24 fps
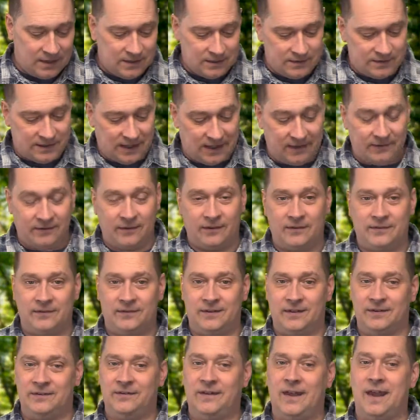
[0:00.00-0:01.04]
Jesus,
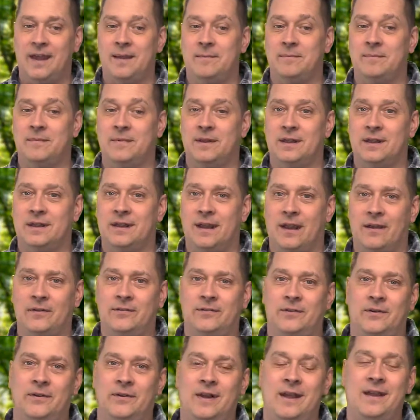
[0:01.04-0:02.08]
the same
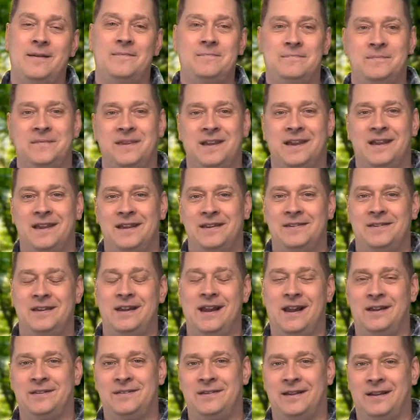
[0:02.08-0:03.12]
yesterday. See,
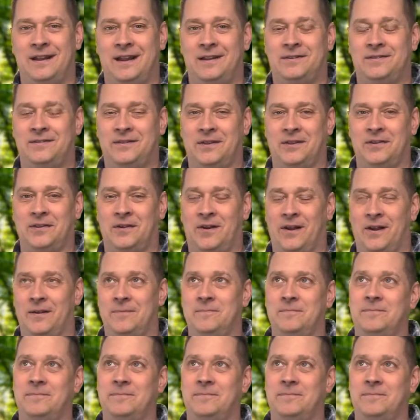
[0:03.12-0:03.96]
that's, that's the thought.